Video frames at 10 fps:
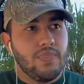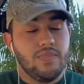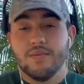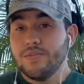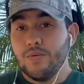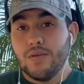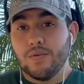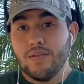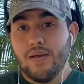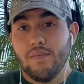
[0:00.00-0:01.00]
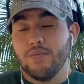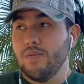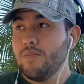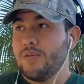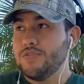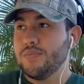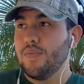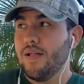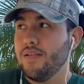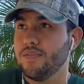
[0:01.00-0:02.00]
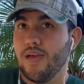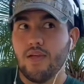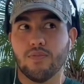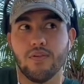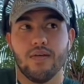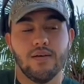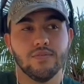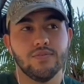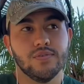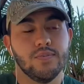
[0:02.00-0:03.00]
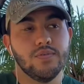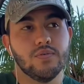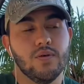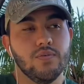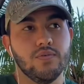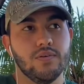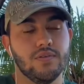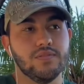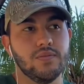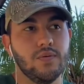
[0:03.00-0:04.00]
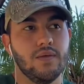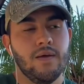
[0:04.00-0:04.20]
Disney Week really helped me with my gym balance. I had 3,000 gyms right before Disney Week,